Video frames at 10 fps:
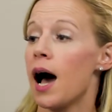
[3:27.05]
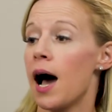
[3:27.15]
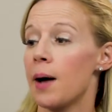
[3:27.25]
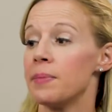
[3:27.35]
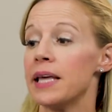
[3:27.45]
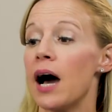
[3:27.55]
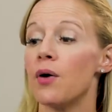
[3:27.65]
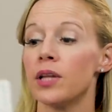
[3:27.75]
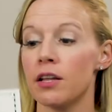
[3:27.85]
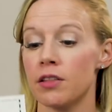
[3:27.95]
The
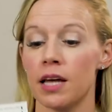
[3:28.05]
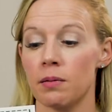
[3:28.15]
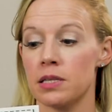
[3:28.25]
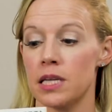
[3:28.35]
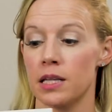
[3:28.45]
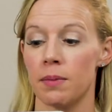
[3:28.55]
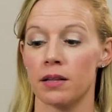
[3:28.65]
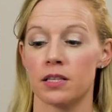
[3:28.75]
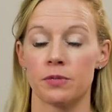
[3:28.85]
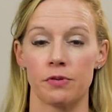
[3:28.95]
only other thing I'm gonna say
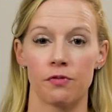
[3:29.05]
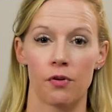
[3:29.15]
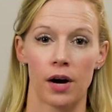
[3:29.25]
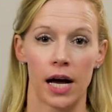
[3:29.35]
about this before